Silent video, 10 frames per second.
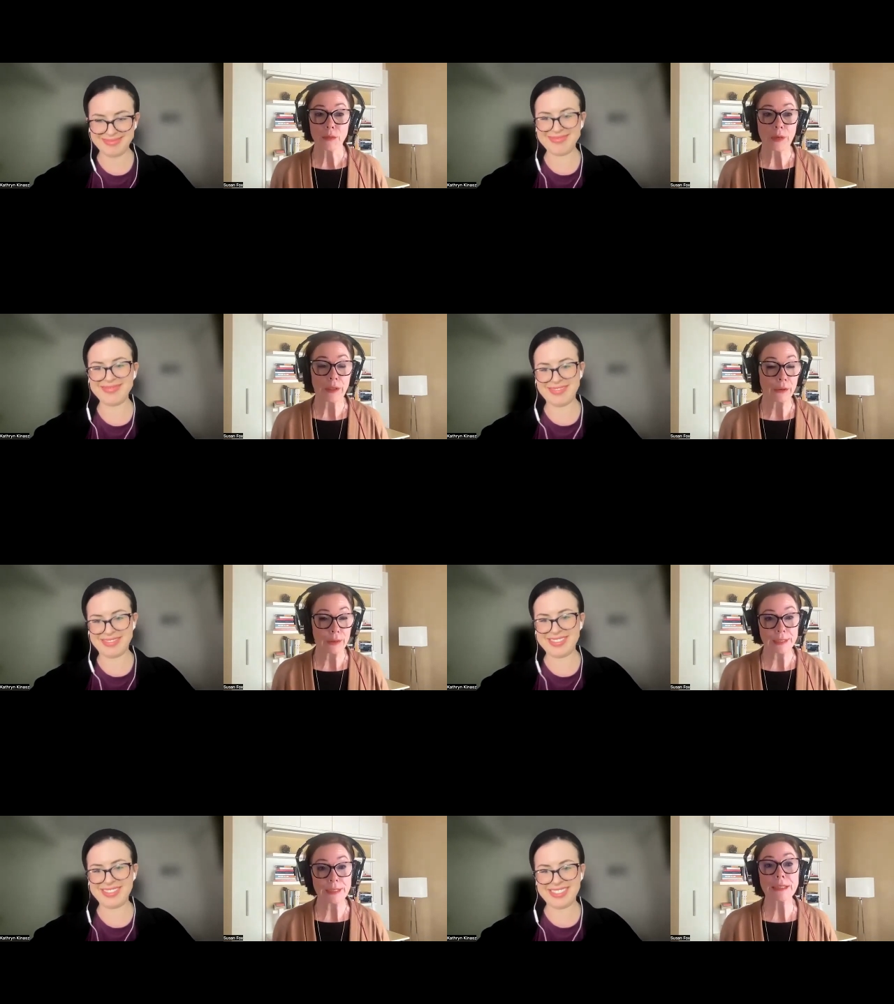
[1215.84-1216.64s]

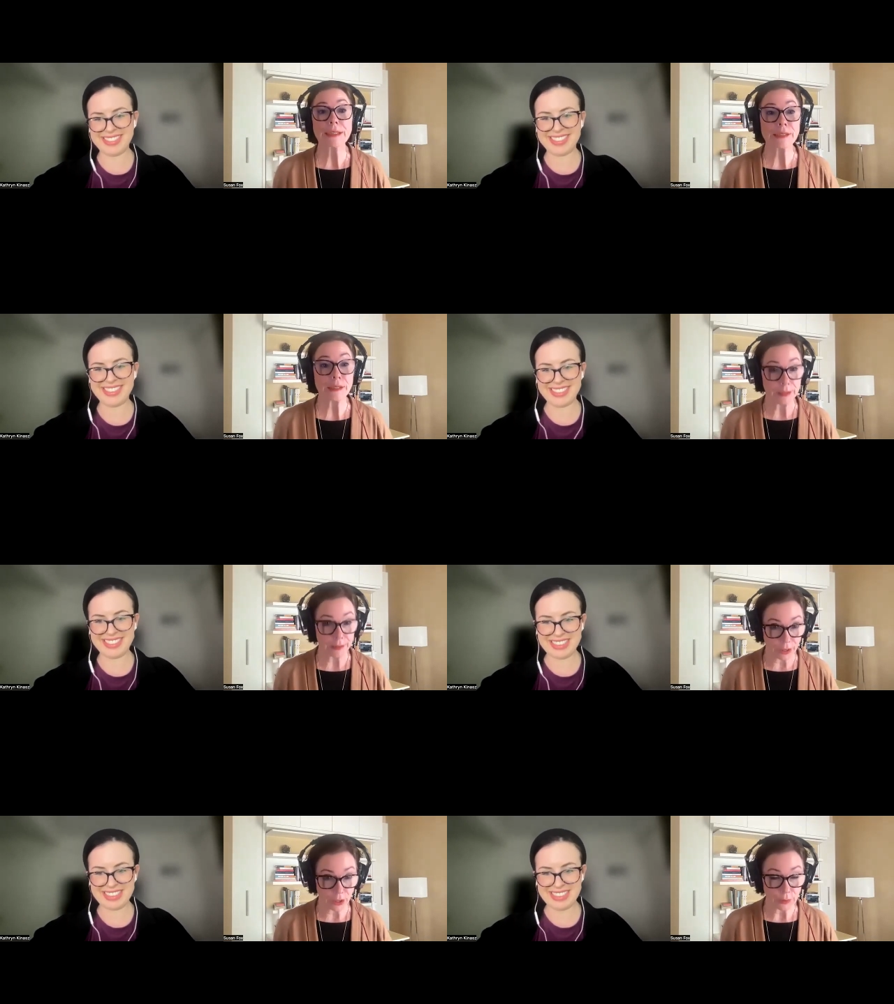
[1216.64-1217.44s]
Speaker 1: whether it is
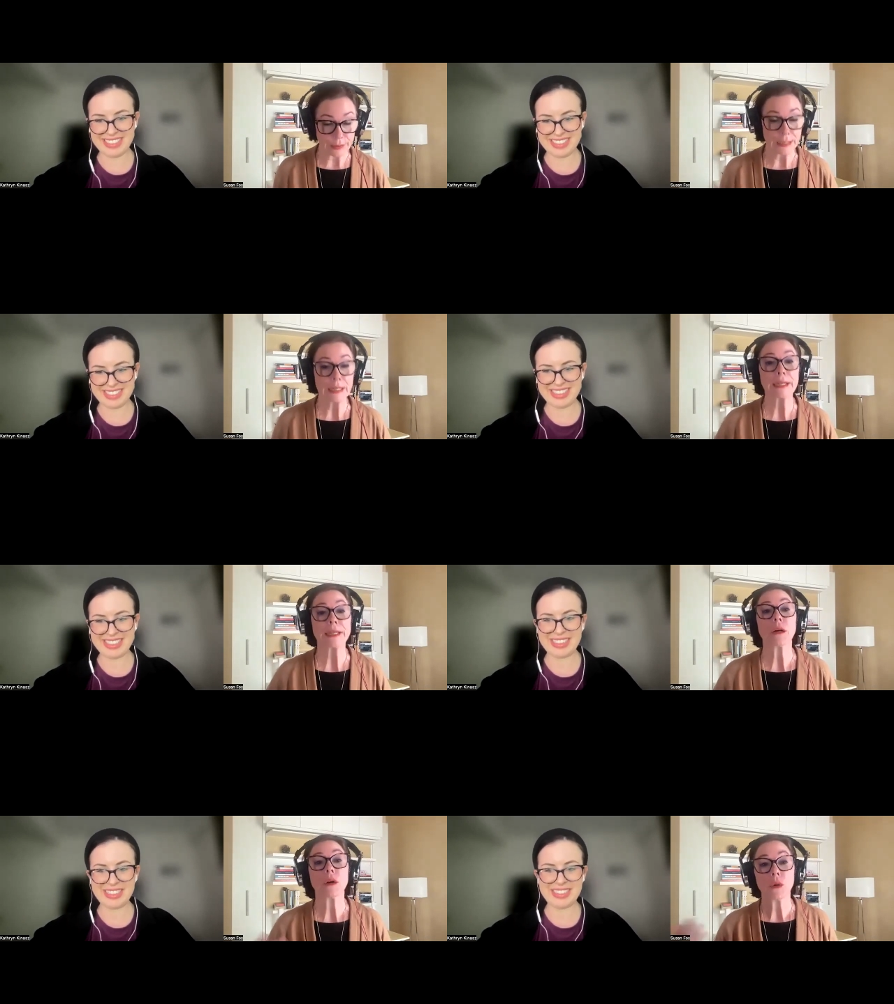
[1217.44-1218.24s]
an R E
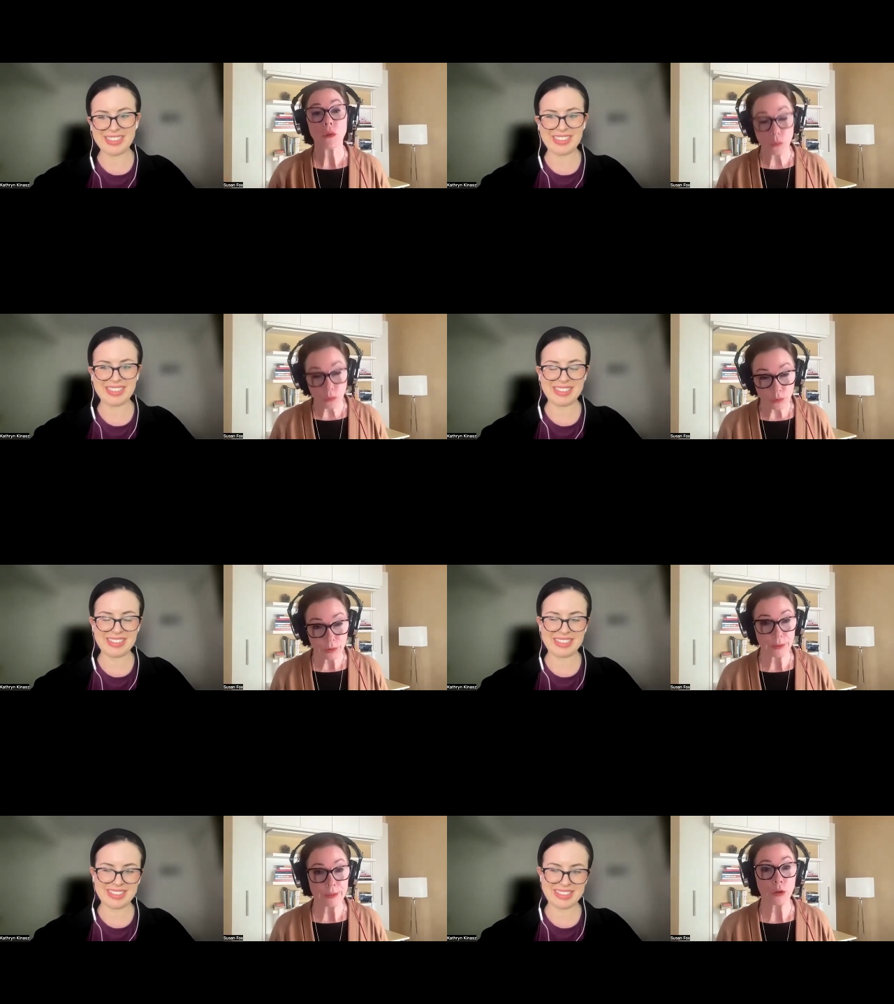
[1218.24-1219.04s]
I
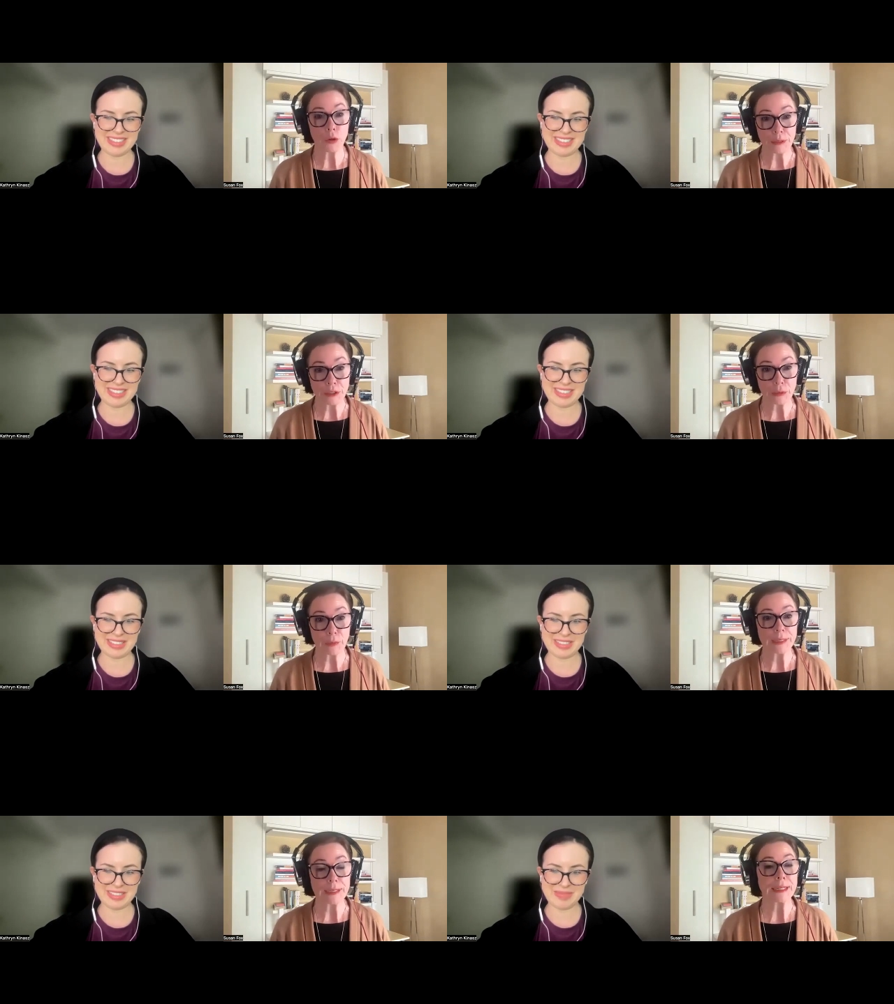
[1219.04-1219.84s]
or an O B
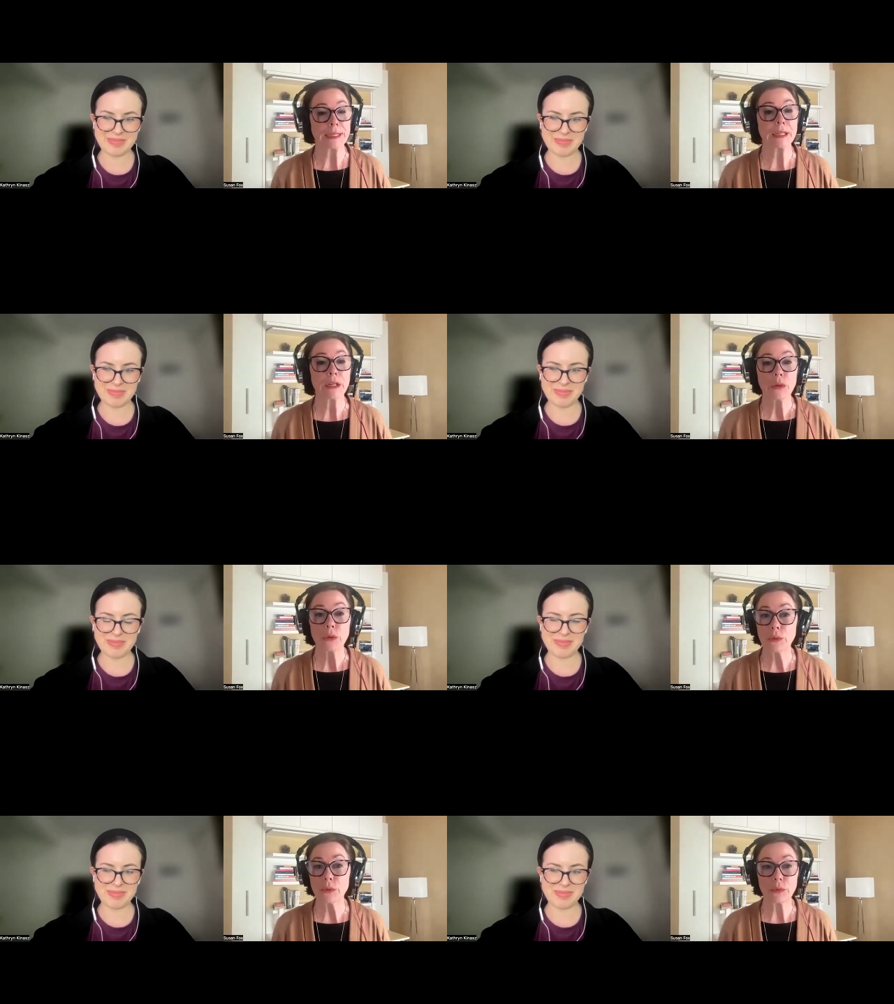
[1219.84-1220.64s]
G Y N
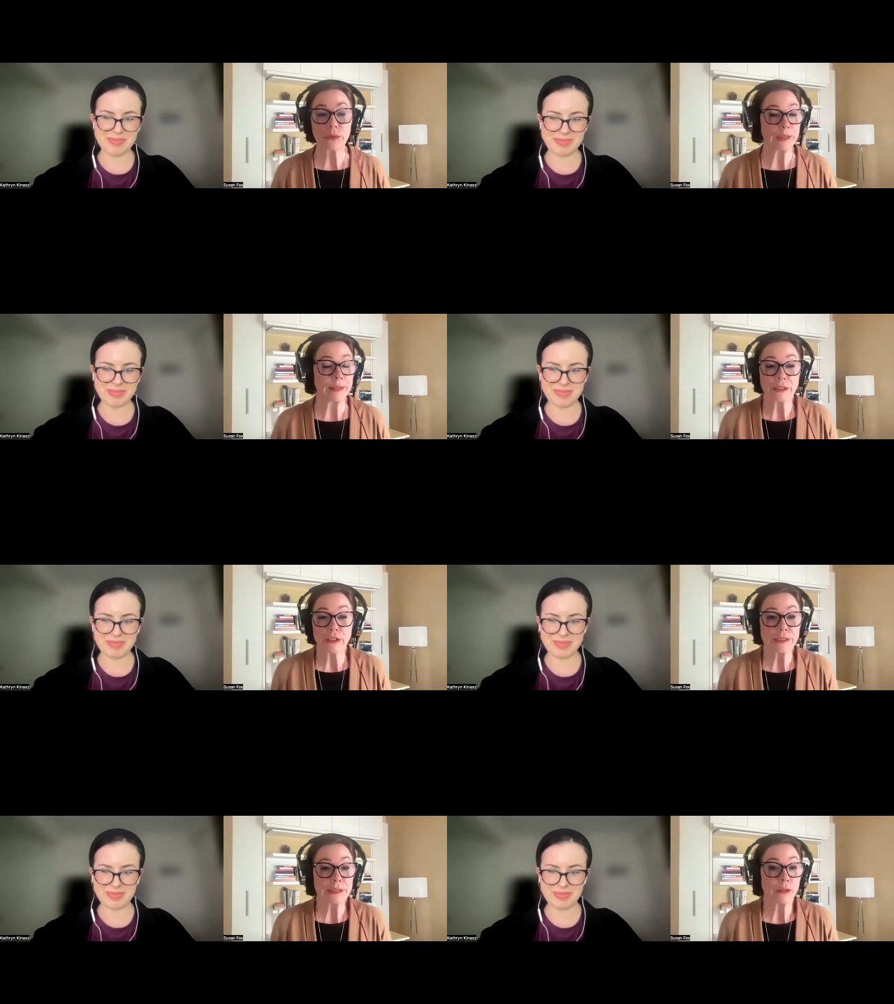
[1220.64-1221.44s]
who they,
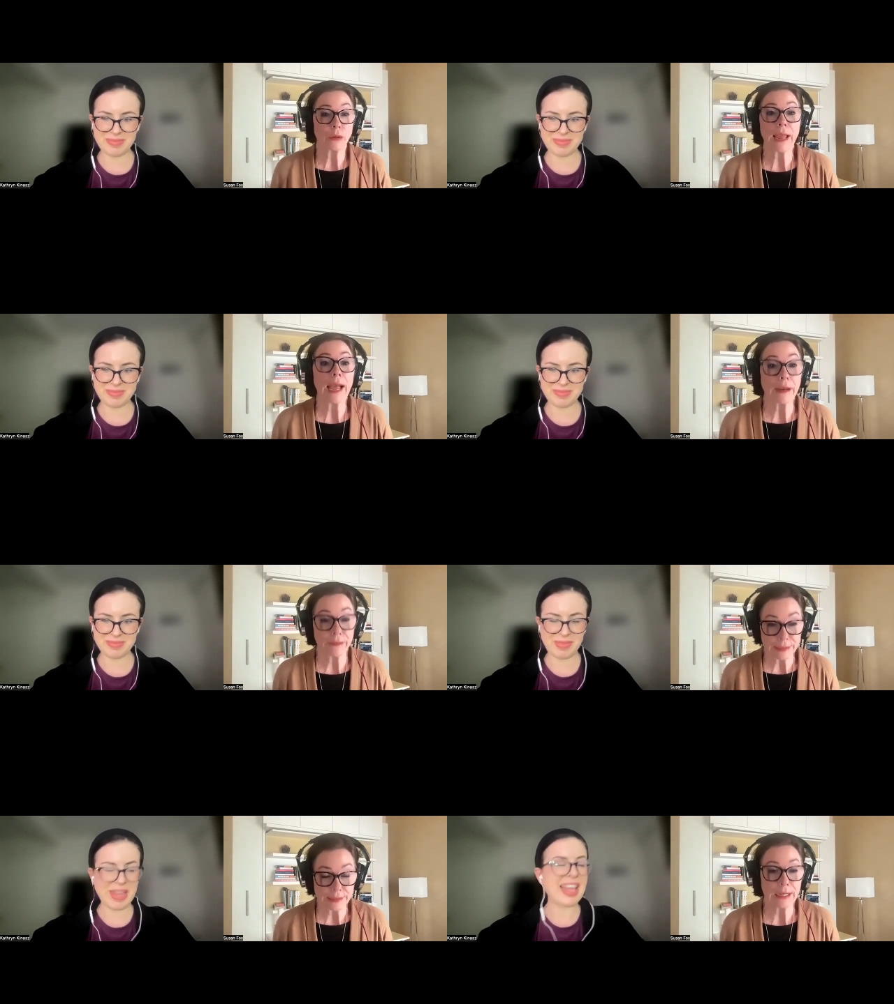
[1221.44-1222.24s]
they just don't
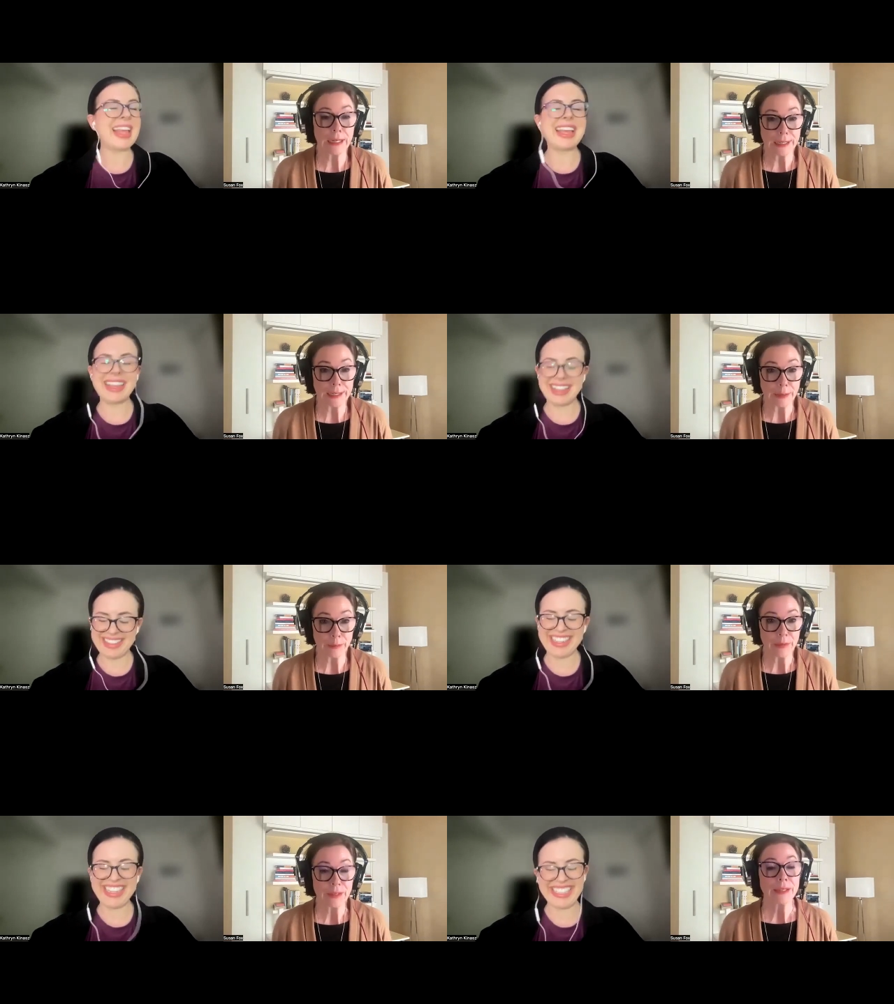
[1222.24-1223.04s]
have the
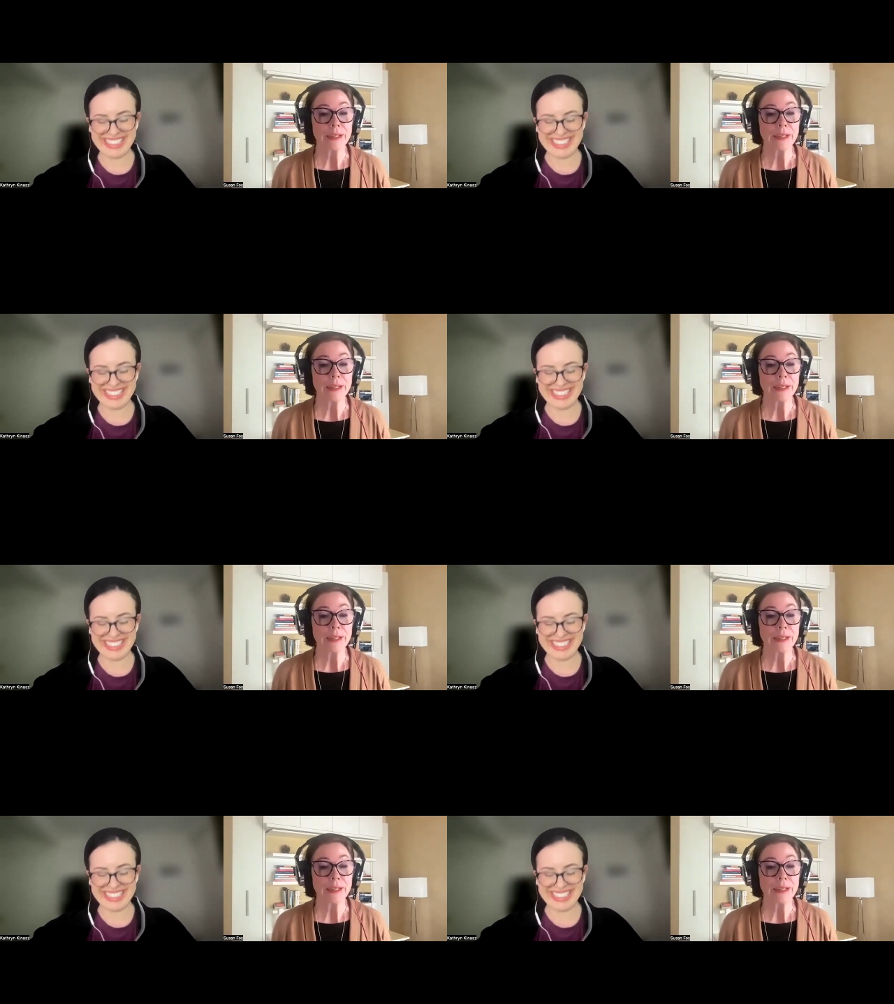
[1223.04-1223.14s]
time.